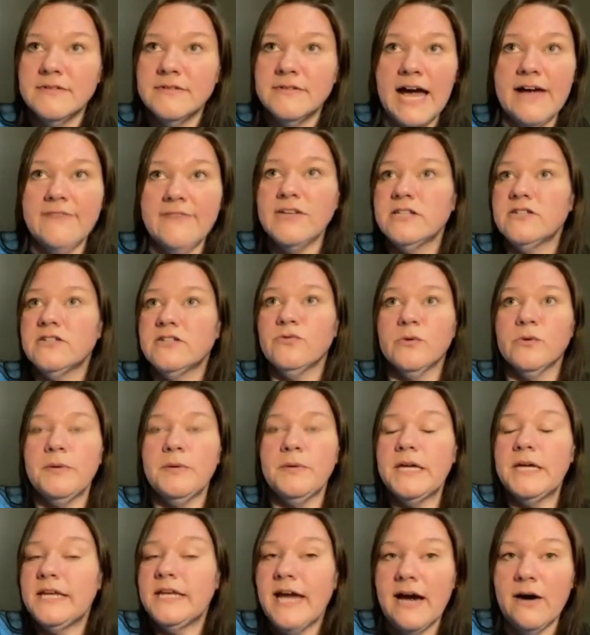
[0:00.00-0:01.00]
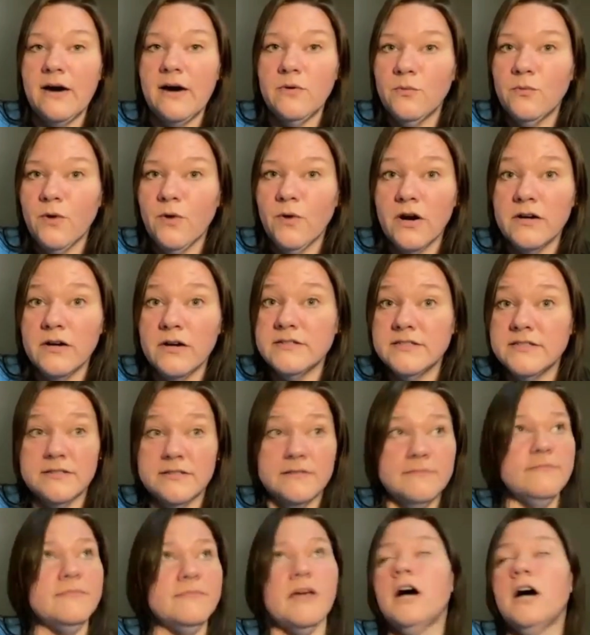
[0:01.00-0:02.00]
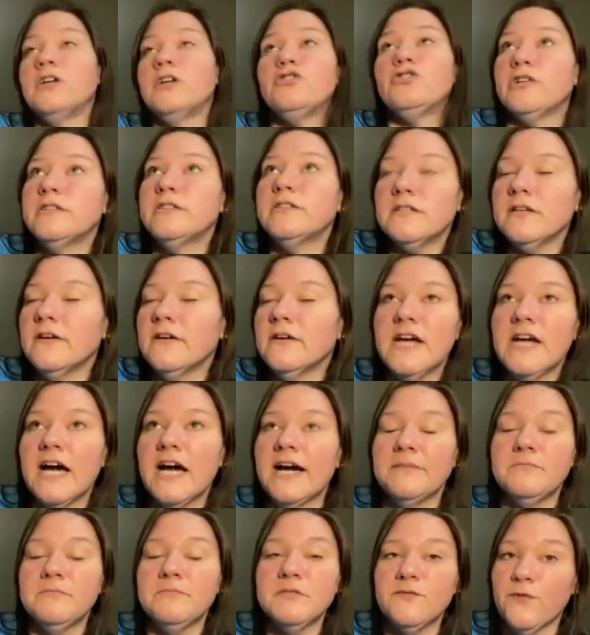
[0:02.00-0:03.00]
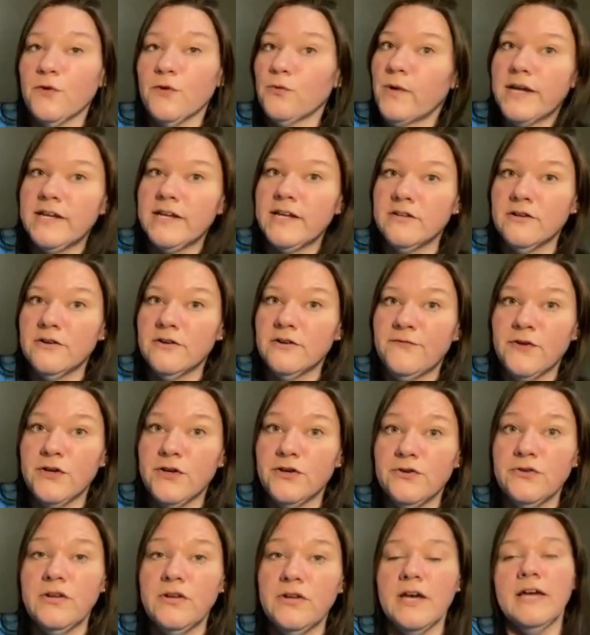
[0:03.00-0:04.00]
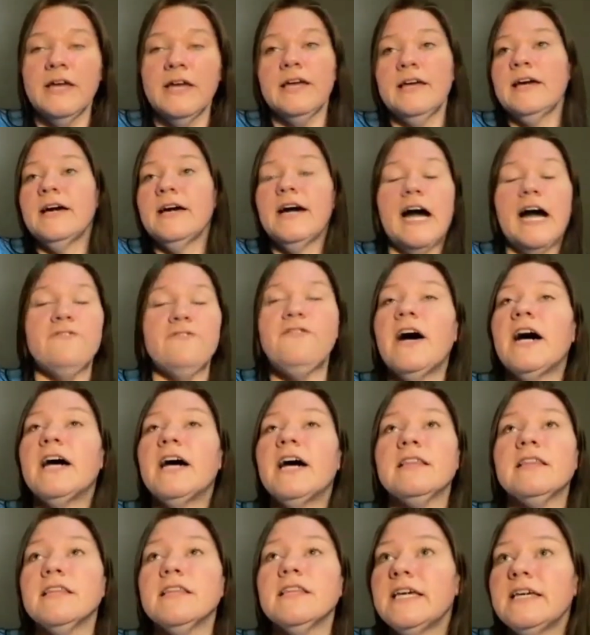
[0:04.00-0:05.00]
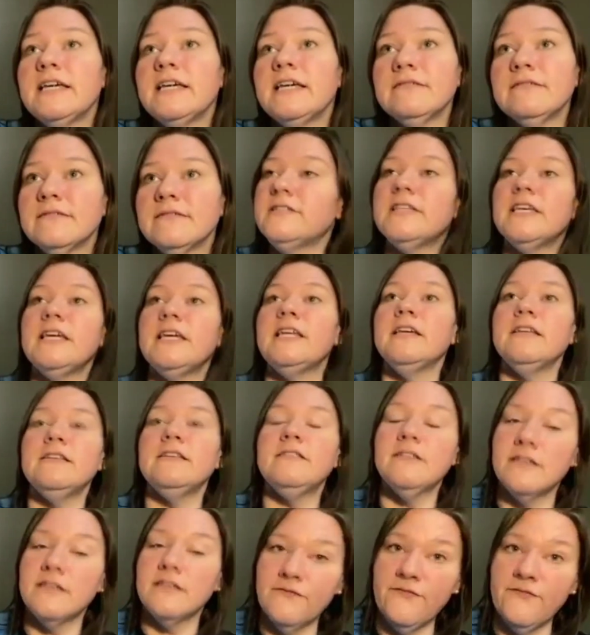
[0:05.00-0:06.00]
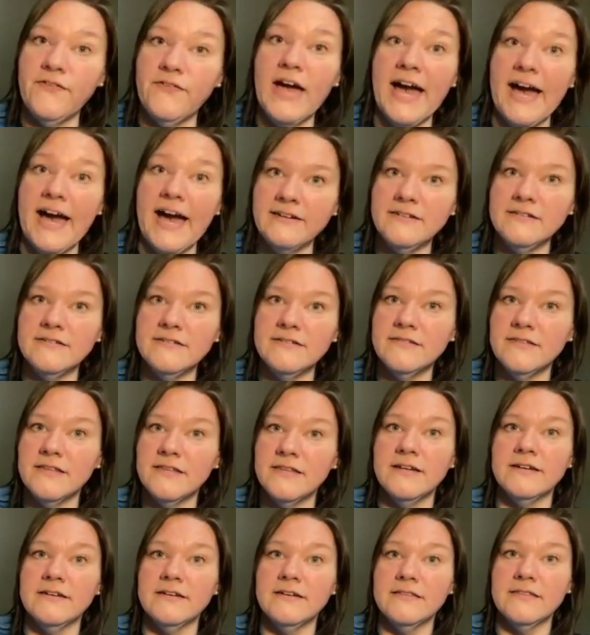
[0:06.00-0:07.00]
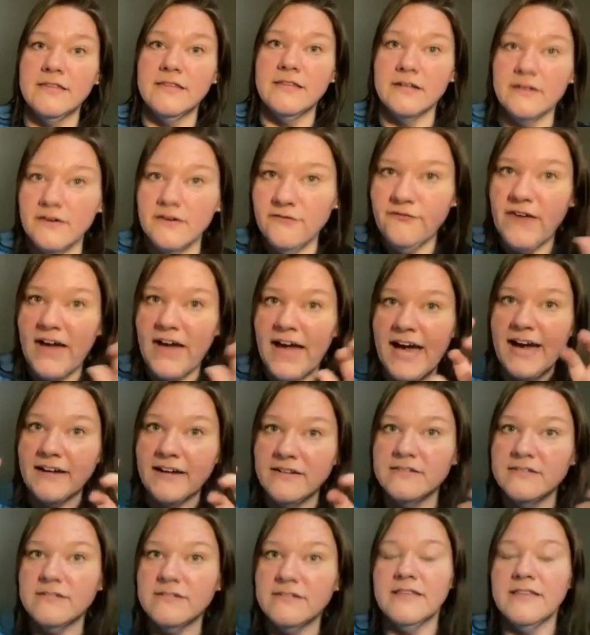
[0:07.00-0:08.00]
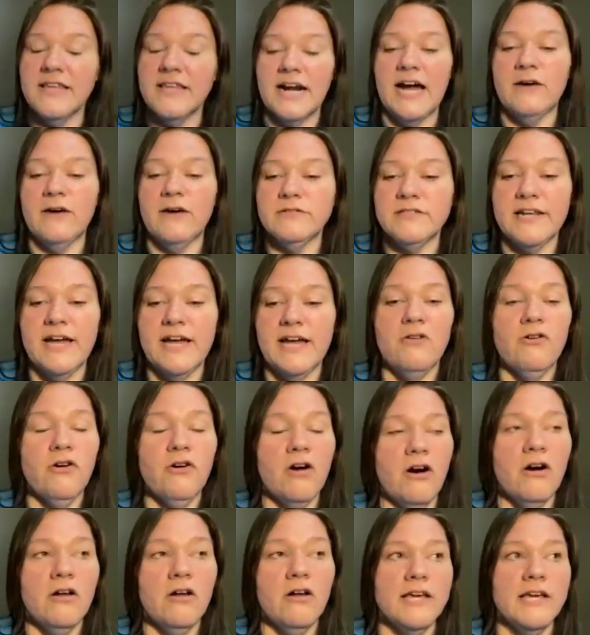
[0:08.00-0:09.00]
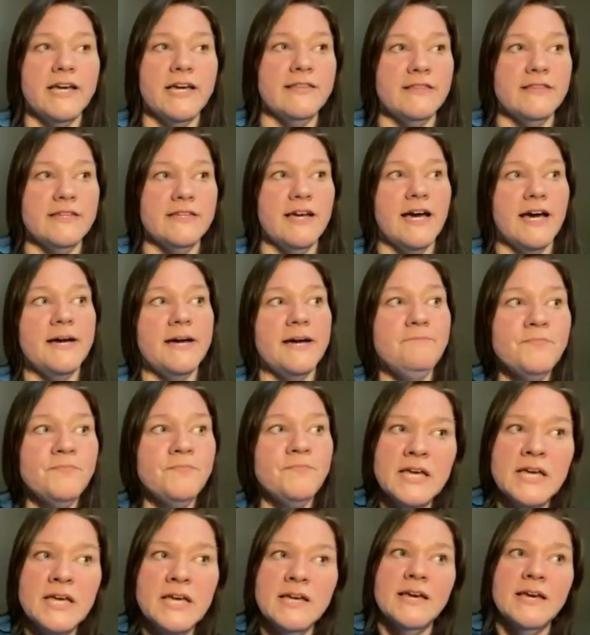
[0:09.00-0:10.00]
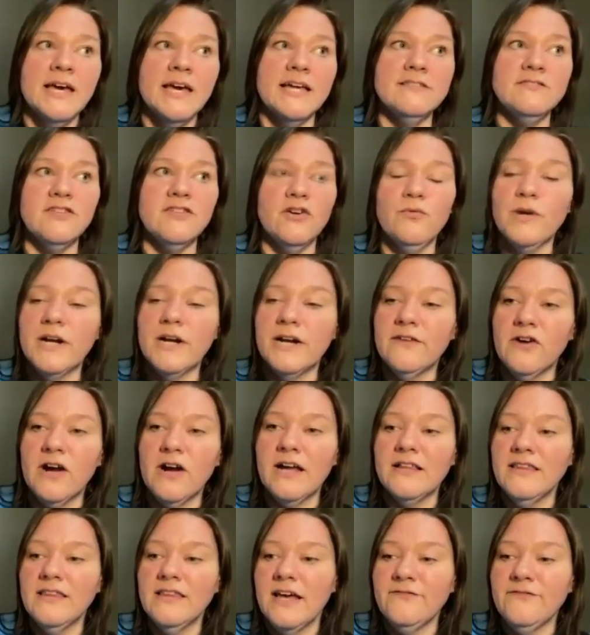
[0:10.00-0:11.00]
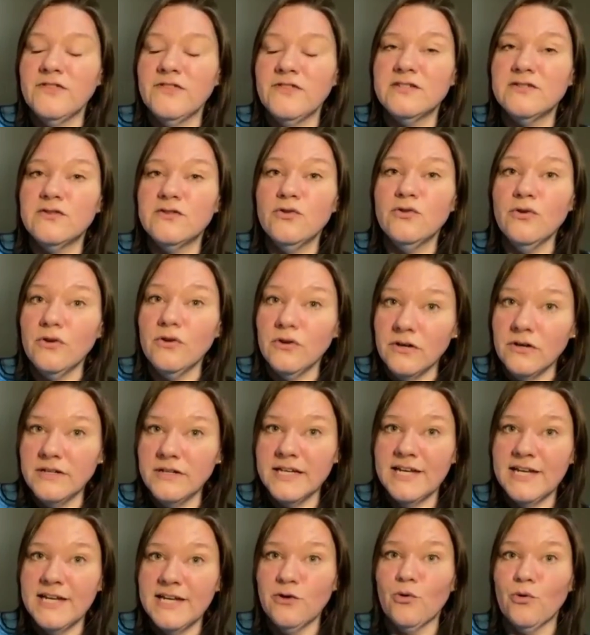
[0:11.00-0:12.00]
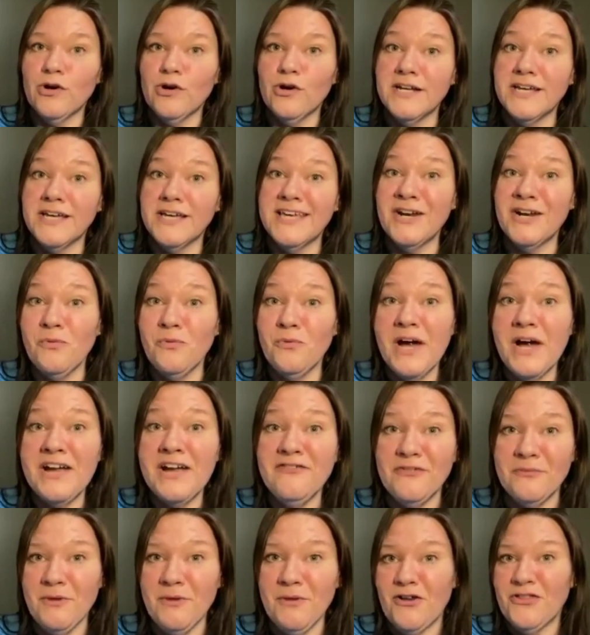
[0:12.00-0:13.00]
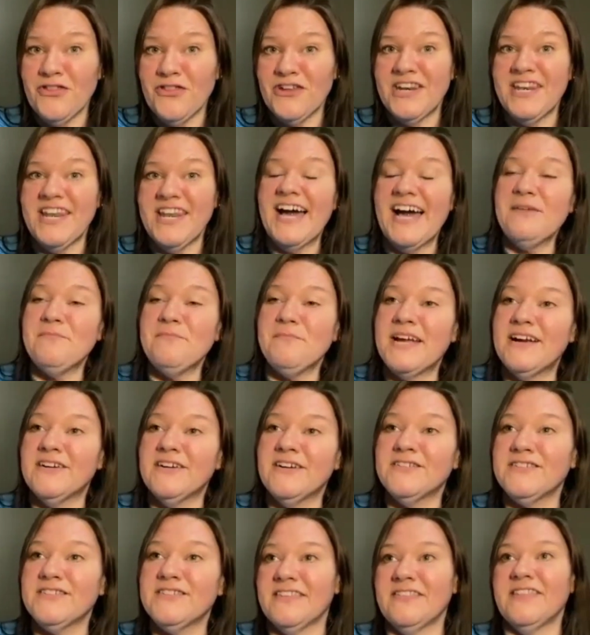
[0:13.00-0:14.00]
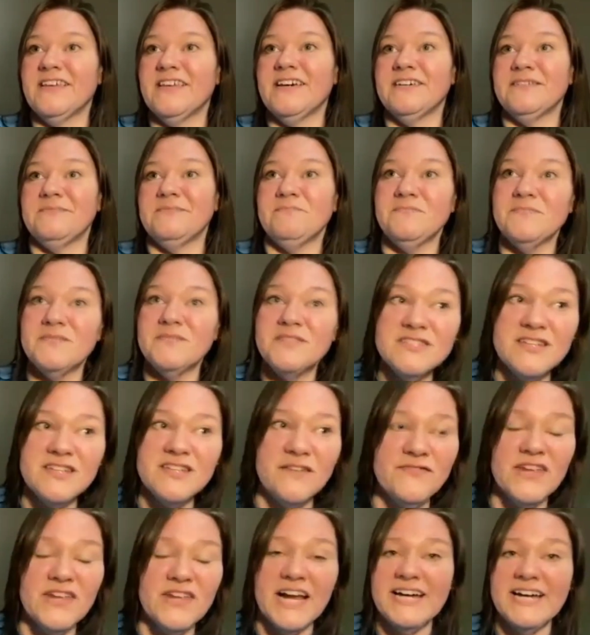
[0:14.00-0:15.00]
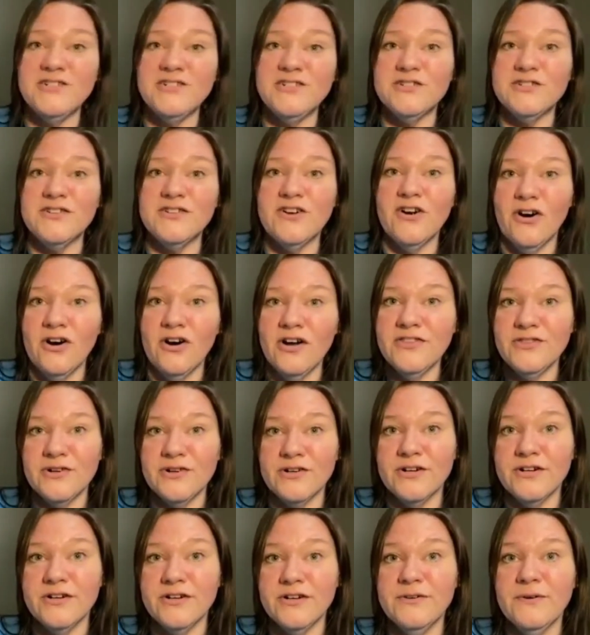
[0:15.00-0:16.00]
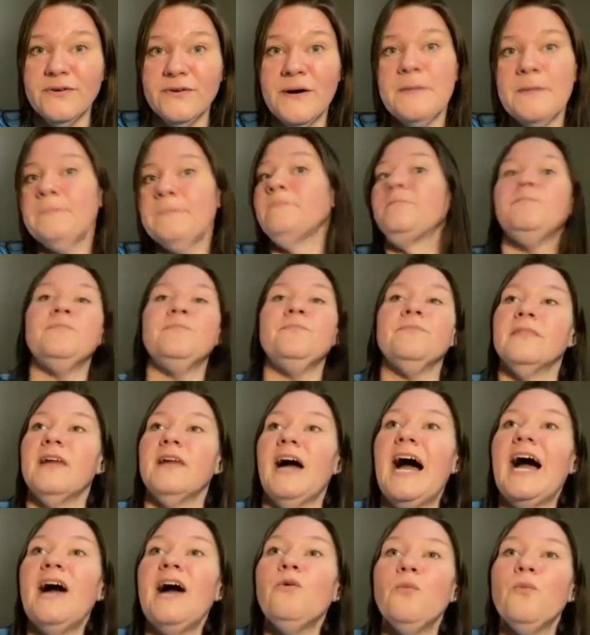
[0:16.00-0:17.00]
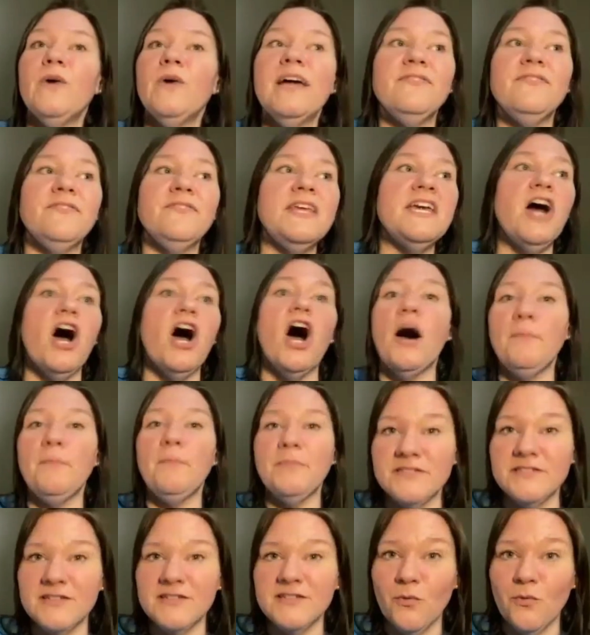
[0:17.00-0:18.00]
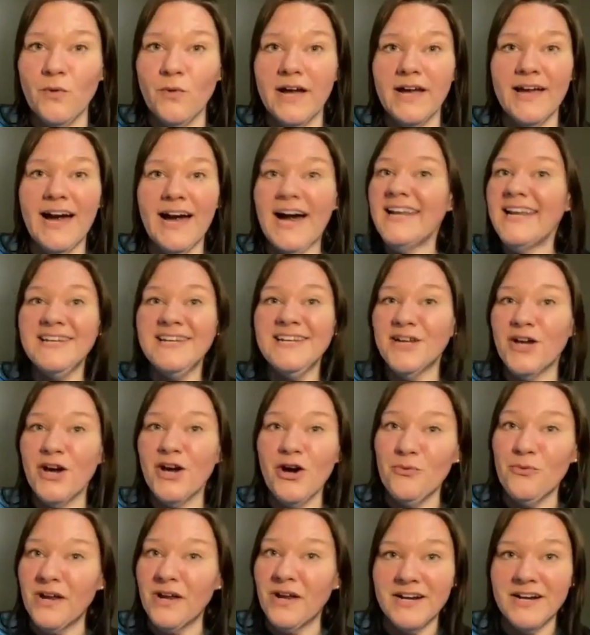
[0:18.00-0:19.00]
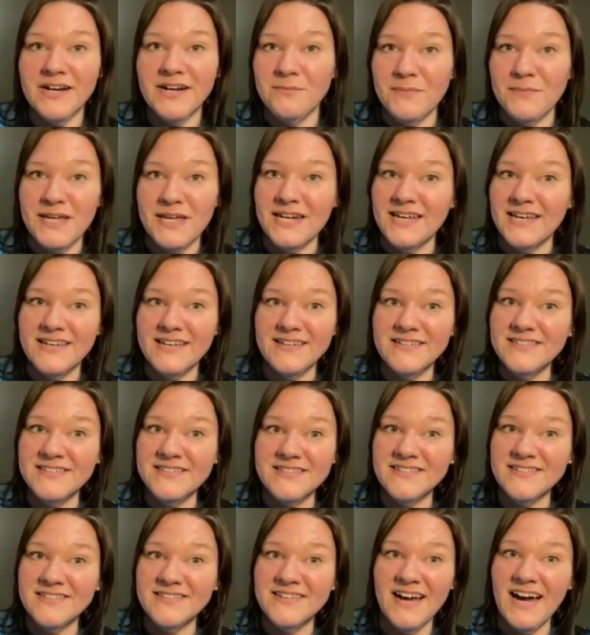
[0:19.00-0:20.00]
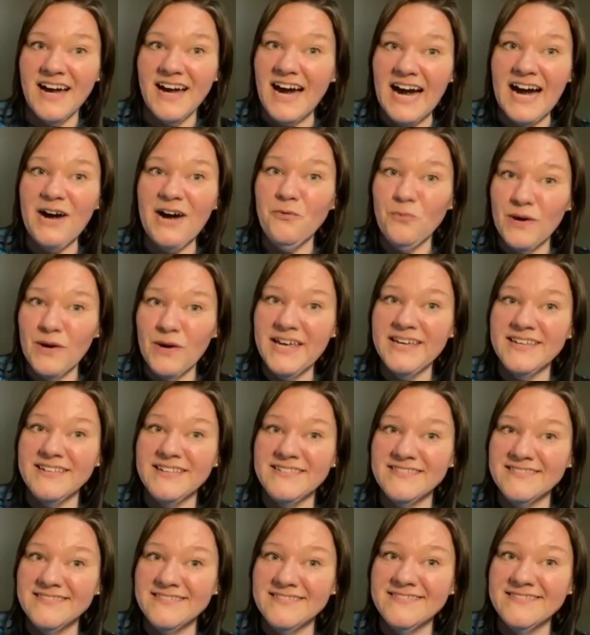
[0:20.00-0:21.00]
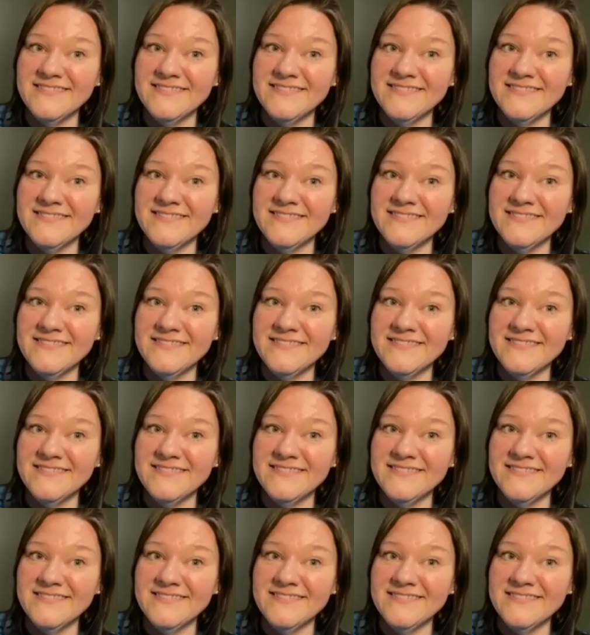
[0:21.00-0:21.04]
having to repeat how it works hundreds of times for regular food, I finally conceded to the fact that I was an alcoholic at the time. And so whenever I left the school, in order to get away from all the nightmares and the stuff that I had just gone through, I went the opposite way. I didn't go run into meetings. I went